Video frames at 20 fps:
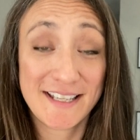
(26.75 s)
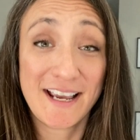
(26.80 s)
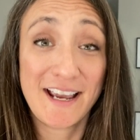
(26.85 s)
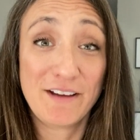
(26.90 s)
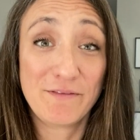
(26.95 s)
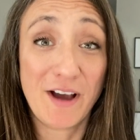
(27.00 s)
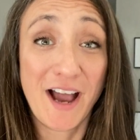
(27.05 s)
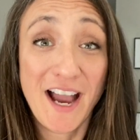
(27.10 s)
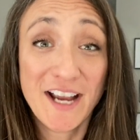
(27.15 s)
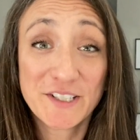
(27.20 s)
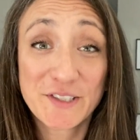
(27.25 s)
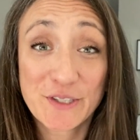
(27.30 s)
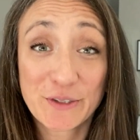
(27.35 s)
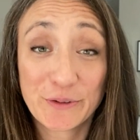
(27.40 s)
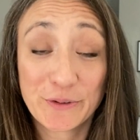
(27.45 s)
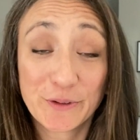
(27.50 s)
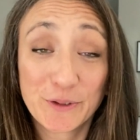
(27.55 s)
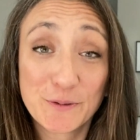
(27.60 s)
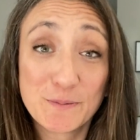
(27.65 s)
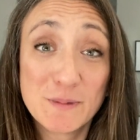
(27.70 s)
I have a high
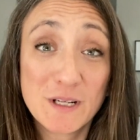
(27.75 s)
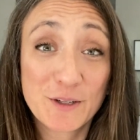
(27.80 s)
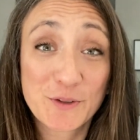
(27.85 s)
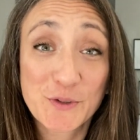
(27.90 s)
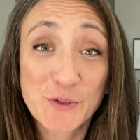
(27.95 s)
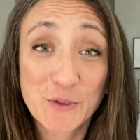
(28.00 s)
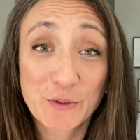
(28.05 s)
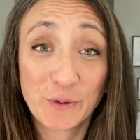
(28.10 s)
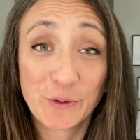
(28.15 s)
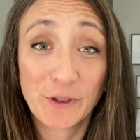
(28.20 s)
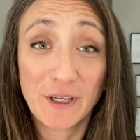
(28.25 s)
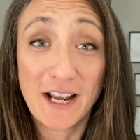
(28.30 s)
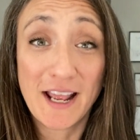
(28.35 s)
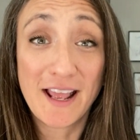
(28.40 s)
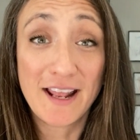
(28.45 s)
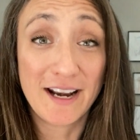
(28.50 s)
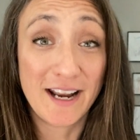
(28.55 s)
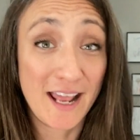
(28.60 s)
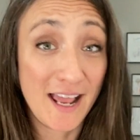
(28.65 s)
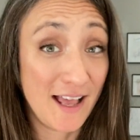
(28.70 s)
schooler, a middle schooler,
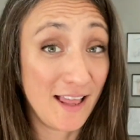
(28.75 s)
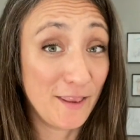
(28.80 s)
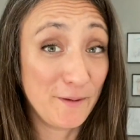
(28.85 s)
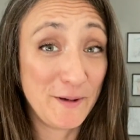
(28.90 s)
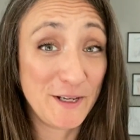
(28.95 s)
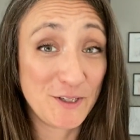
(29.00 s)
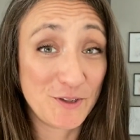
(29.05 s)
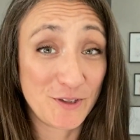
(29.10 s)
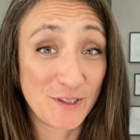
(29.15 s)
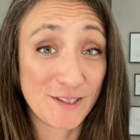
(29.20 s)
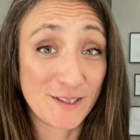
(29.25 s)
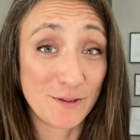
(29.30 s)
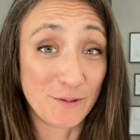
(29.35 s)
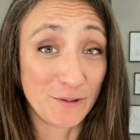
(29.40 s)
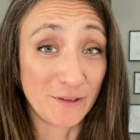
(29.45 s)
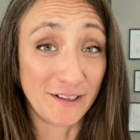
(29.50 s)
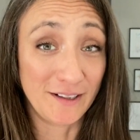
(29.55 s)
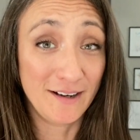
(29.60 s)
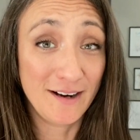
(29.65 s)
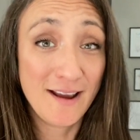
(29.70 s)
and an elementary
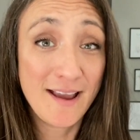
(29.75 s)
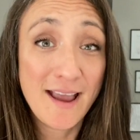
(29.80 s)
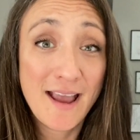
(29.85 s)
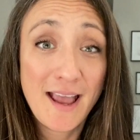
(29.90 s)
schooler,